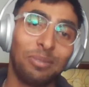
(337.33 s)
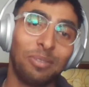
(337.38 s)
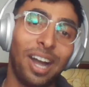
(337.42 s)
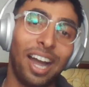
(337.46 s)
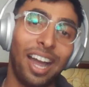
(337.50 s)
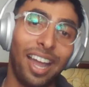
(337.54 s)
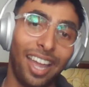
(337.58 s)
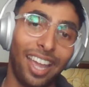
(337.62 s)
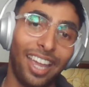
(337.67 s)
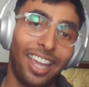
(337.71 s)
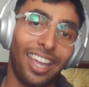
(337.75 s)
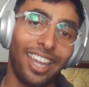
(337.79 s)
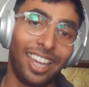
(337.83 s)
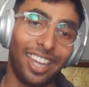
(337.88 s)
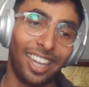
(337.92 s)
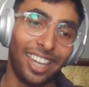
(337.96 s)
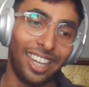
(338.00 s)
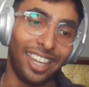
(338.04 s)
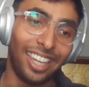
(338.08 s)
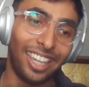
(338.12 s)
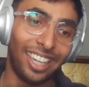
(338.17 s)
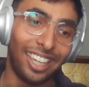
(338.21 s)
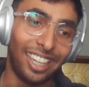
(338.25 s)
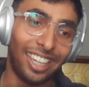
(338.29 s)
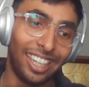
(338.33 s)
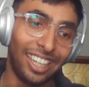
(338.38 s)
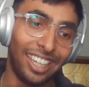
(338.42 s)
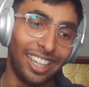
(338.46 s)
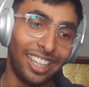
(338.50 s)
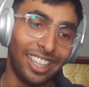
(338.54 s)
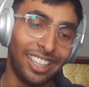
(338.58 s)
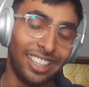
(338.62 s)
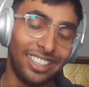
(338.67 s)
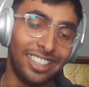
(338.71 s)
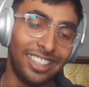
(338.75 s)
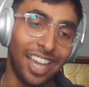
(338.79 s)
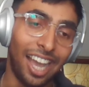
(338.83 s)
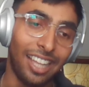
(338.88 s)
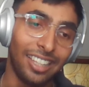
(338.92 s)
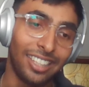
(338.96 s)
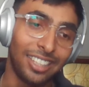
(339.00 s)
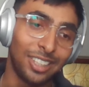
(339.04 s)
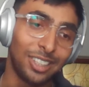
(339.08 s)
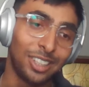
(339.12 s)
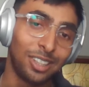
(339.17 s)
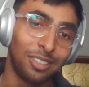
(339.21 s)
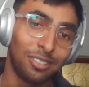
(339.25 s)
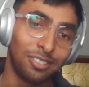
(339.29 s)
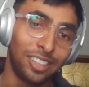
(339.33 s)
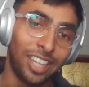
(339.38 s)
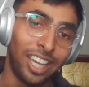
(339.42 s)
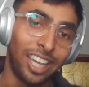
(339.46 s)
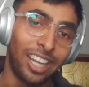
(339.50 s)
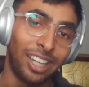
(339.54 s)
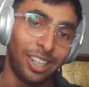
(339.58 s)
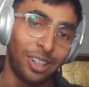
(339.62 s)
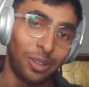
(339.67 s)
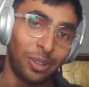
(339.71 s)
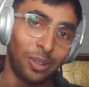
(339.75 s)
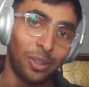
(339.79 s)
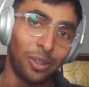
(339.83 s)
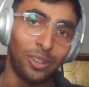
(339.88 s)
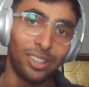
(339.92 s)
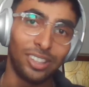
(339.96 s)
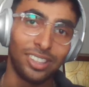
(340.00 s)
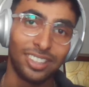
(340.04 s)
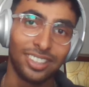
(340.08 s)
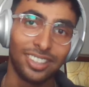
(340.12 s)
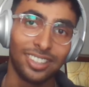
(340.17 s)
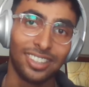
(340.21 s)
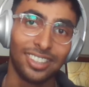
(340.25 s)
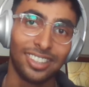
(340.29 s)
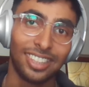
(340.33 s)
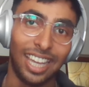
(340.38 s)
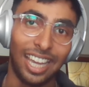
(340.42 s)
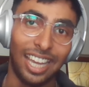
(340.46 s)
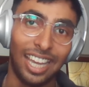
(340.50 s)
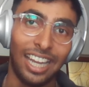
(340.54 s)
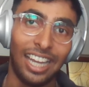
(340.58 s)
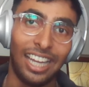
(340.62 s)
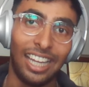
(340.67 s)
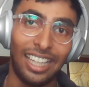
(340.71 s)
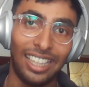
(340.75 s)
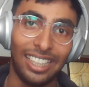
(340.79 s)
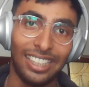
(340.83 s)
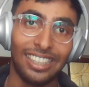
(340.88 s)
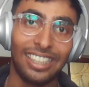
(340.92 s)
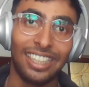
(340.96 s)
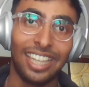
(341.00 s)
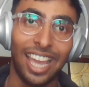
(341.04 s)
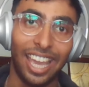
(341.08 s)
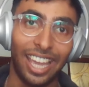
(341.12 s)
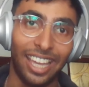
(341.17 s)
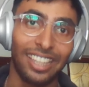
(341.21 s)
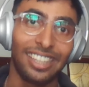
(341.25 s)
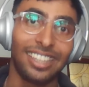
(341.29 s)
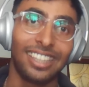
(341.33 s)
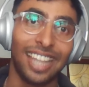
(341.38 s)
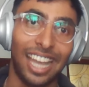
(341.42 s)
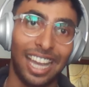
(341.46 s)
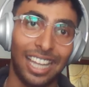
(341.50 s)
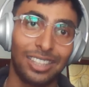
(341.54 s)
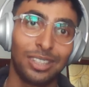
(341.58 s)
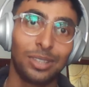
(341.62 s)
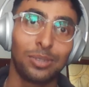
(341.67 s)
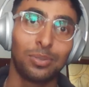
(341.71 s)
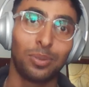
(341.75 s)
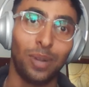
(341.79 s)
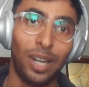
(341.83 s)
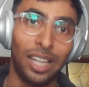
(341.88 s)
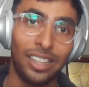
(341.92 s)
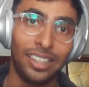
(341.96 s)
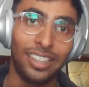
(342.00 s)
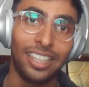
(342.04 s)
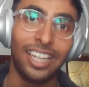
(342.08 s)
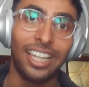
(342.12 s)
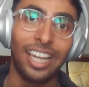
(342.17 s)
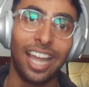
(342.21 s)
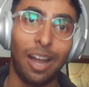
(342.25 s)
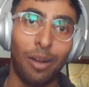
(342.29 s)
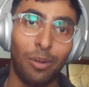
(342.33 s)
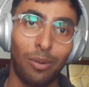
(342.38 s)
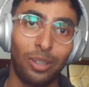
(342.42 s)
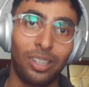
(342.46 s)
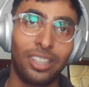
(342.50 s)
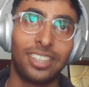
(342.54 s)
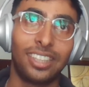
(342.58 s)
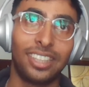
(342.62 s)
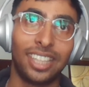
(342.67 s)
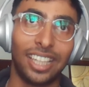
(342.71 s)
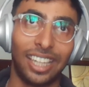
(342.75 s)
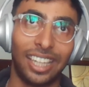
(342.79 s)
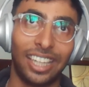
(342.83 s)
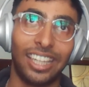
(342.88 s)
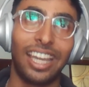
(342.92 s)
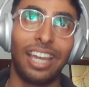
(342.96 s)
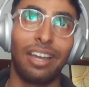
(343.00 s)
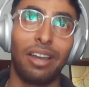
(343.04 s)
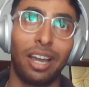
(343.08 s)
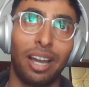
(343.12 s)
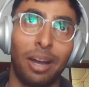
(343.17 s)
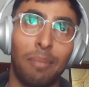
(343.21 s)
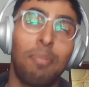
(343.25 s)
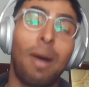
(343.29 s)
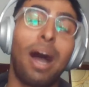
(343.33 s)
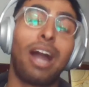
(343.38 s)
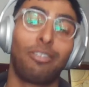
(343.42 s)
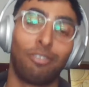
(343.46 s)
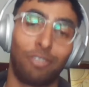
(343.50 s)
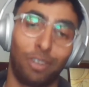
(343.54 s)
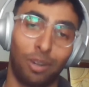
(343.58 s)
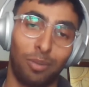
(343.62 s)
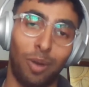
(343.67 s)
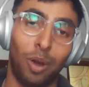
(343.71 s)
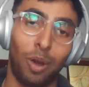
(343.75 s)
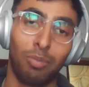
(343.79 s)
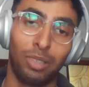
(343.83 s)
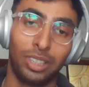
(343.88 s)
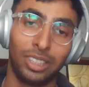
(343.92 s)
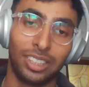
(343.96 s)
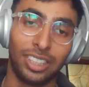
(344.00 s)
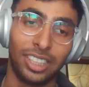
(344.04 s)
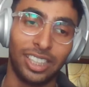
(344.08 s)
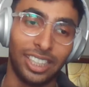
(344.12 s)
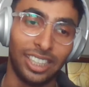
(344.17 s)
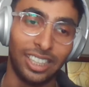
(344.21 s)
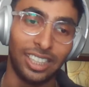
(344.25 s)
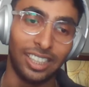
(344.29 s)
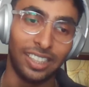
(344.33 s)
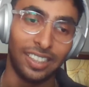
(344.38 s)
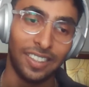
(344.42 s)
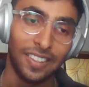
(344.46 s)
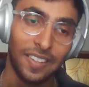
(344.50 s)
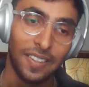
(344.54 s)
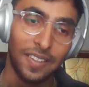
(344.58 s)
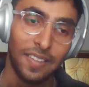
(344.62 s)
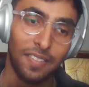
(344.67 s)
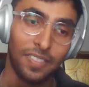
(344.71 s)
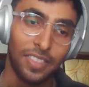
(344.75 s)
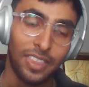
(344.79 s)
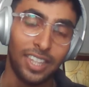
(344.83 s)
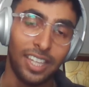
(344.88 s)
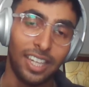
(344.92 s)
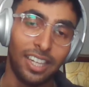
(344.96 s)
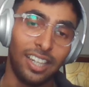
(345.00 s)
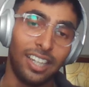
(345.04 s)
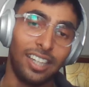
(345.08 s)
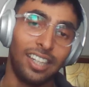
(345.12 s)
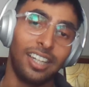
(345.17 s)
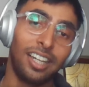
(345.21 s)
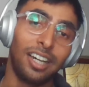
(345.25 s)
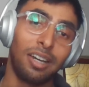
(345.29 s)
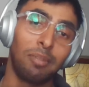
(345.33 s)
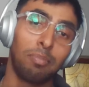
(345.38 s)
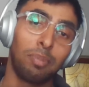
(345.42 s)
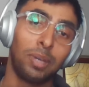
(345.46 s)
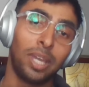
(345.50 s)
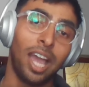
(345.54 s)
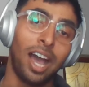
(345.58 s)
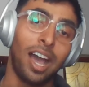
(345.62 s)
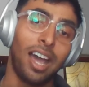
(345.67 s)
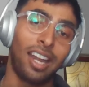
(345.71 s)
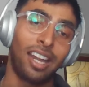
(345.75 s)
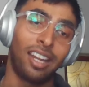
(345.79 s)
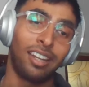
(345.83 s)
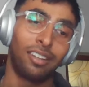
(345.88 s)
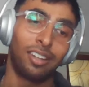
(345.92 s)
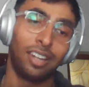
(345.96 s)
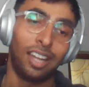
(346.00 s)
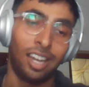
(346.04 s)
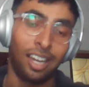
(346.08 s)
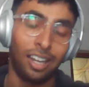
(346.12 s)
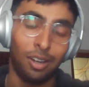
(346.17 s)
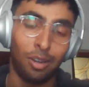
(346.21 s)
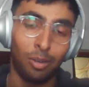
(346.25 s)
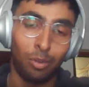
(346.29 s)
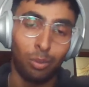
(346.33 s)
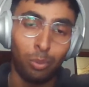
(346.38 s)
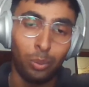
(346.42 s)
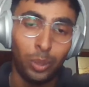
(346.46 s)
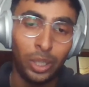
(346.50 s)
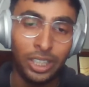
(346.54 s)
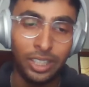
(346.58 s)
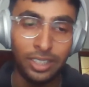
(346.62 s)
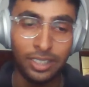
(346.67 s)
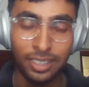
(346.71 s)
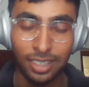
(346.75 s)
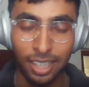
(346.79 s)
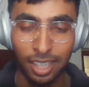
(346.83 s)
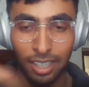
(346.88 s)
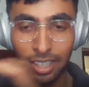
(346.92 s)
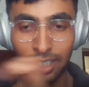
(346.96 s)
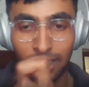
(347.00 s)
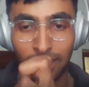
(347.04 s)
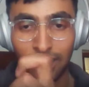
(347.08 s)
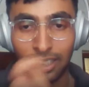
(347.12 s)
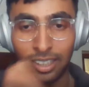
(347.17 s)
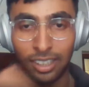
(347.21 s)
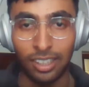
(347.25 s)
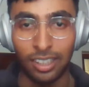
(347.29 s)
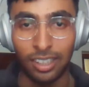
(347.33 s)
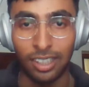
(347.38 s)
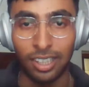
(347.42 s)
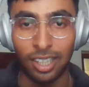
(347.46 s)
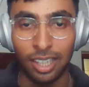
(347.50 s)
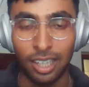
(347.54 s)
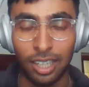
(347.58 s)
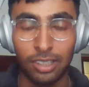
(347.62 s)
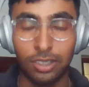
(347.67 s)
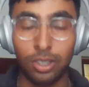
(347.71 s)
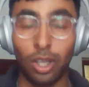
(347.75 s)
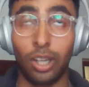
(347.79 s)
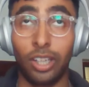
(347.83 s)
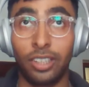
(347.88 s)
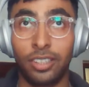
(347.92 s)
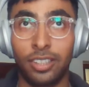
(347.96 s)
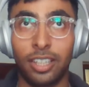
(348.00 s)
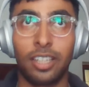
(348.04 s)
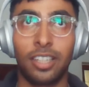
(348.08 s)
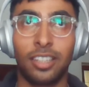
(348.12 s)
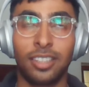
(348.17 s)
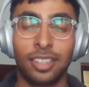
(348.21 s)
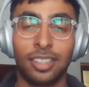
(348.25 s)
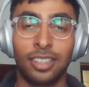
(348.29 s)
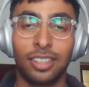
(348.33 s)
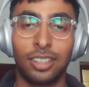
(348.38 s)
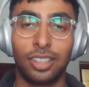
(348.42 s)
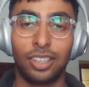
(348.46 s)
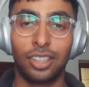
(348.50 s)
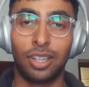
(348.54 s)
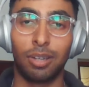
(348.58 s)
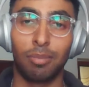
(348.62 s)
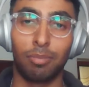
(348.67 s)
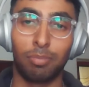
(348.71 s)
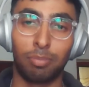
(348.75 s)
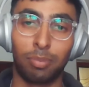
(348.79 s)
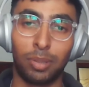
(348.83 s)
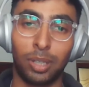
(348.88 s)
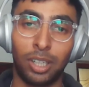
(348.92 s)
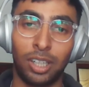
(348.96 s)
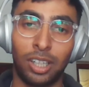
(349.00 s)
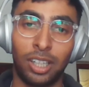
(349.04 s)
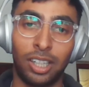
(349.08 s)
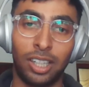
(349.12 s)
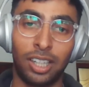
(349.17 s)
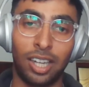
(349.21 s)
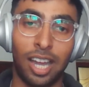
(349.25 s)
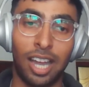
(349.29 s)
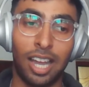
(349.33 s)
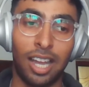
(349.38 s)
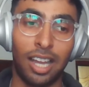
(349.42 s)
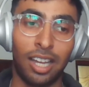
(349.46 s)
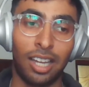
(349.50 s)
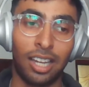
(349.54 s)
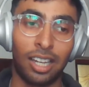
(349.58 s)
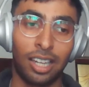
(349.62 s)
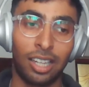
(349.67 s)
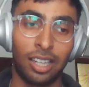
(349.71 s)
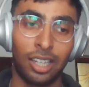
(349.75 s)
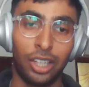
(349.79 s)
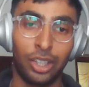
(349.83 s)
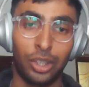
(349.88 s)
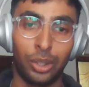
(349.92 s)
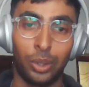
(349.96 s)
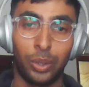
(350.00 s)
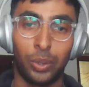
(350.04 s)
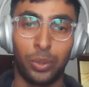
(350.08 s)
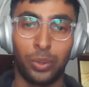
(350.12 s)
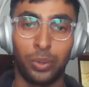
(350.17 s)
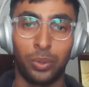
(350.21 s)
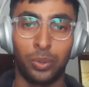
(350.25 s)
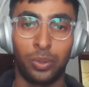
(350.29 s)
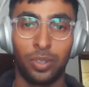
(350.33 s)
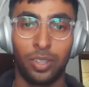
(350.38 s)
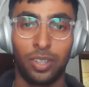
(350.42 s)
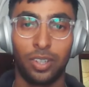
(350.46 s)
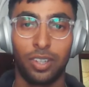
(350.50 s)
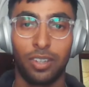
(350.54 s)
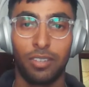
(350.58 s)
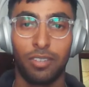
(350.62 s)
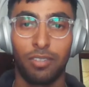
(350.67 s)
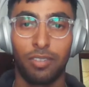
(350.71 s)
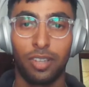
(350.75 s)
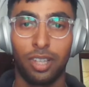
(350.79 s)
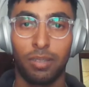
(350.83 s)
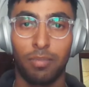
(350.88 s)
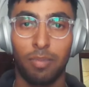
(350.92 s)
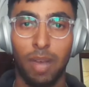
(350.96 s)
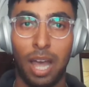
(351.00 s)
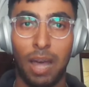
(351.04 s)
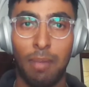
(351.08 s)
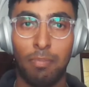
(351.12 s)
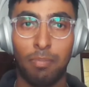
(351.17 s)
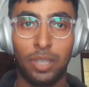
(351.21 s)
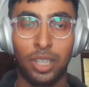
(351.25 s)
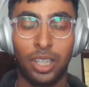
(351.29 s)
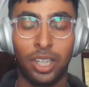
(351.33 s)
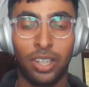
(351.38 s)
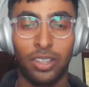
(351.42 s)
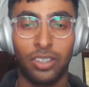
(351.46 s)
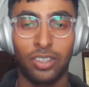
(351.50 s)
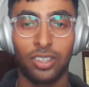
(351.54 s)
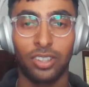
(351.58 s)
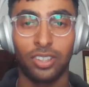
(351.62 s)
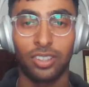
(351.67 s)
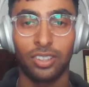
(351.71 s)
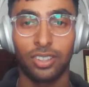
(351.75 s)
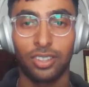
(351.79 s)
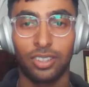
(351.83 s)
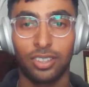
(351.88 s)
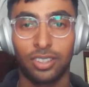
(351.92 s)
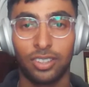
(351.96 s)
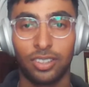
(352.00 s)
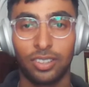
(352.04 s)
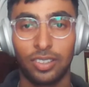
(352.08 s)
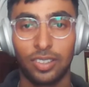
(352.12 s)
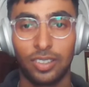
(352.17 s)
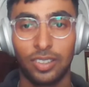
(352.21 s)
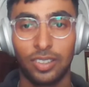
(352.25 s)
my chances of getting roles. And yeah, that's one thing I would say. Apart from obviously the PR and visa, citizenship issue with my applications.